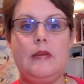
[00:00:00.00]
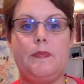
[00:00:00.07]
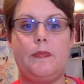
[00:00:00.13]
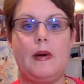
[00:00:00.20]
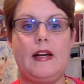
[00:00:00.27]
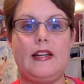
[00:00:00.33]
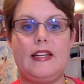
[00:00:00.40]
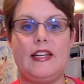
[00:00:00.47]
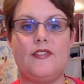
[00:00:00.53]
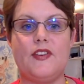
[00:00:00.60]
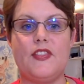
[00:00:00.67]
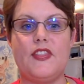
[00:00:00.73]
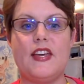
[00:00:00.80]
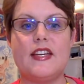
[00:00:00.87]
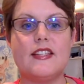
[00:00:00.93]
But
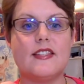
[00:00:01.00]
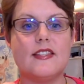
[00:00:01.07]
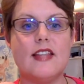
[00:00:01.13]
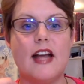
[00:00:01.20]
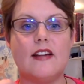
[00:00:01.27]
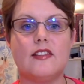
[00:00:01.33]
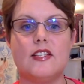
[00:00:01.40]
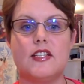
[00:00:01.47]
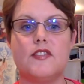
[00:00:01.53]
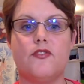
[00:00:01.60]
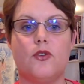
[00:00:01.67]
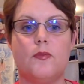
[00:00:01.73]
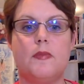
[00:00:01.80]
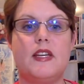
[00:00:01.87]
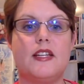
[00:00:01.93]
even this necklace
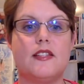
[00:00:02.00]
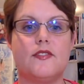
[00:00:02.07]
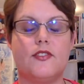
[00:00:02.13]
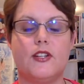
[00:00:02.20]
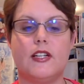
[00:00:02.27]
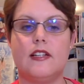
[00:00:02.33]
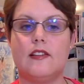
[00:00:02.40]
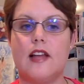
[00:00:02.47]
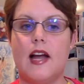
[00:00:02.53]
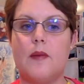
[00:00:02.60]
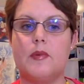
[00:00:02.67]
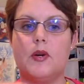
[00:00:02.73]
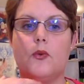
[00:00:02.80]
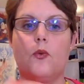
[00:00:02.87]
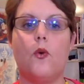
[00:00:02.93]
for me is very
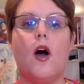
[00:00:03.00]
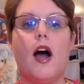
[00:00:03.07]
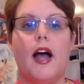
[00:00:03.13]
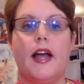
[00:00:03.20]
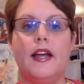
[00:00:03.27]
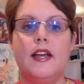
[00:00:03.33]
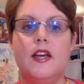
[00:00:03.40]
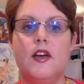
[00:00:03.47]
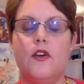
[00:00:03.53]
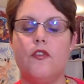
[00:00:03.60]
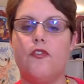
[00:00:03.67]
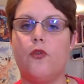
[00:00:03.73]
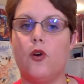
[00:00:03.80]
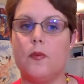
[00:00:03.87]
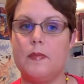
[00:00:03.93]
elaborate. Why?
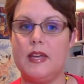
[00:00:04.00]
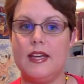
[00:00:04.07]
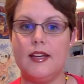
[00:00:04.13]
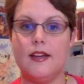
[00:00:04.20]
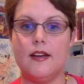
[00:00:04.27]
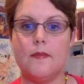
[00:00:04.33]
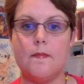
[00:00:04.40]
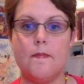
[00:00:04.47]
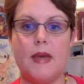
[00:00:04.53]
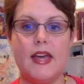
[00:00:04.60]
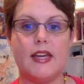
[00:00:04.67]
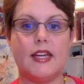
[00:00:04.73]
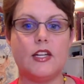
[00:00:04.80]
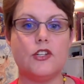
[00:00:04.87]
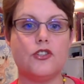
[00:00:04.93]
For me,
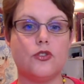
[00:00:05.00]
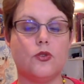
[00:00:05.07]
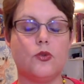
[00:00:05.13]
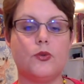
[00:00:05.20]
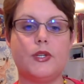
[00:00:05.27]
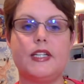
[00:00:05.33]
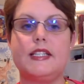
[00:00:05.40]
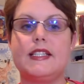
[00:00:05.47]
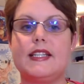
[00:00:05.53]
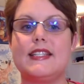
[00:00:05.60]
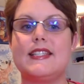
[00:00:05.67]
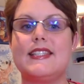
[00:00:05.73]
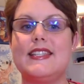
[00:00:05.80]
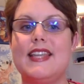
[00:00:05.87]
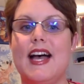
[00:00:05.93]
making jewelry
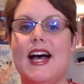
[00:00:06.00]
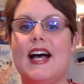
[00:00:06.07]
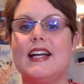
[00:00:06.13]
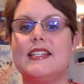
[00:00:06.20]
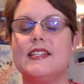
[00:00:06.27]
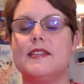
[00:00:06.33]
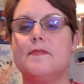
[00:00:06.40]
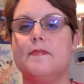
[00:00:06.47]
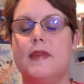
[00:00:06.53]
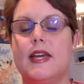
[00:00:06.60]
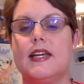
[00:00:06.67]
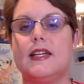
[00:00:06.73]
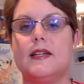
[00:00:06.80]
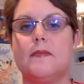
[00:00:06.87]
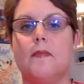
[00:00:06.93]
does not
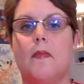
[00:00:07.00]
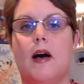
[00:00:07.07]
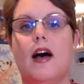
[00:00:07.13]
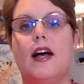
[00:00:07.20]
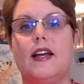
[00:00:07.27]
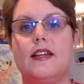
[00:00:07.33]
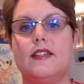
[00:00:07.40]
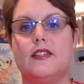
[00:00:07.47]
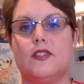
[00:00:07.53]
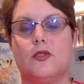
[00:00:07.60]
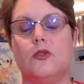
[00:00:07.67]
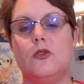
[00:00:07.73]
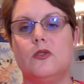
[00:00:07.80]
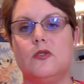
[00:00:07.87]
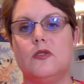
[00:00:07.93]
make my
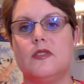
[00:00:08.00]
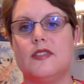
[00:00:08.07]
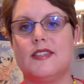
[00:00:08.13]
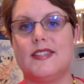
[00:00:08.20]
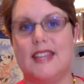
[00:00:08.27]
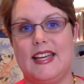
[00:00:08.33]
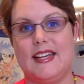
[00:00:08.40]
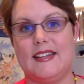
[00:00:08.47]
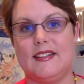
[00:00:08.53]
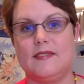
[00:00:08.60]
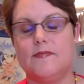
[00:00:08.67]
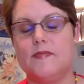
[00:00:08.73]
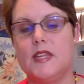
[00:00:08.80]
soul sing.